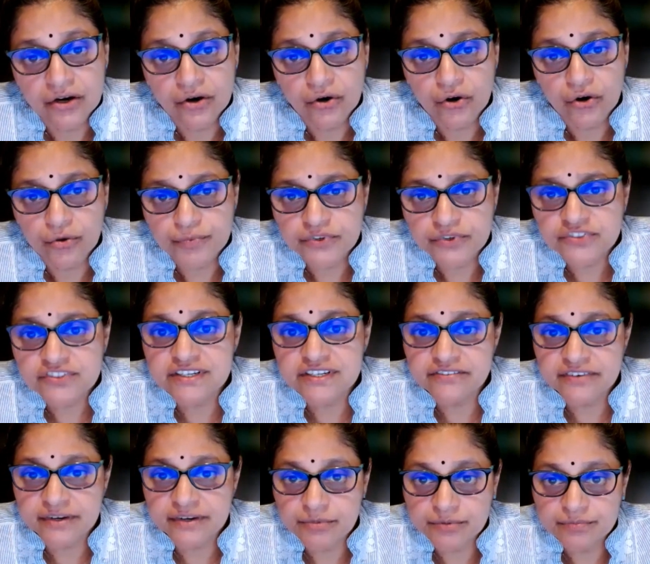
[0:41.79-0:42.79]
Hope you still
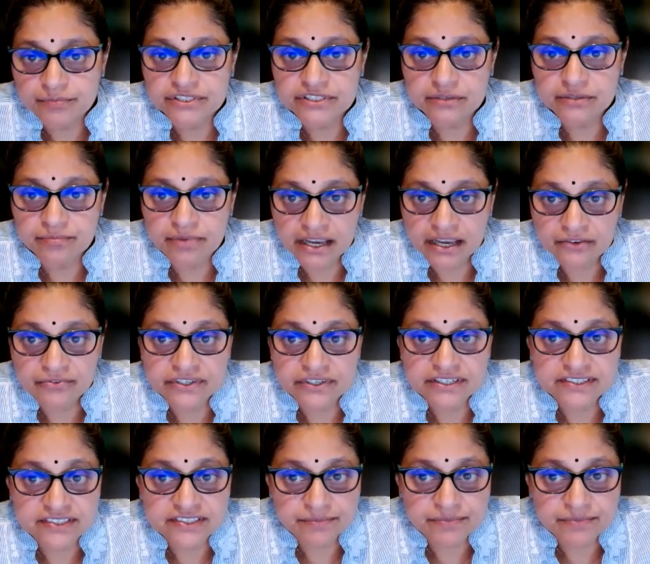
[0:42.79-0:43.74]
remember the black fungus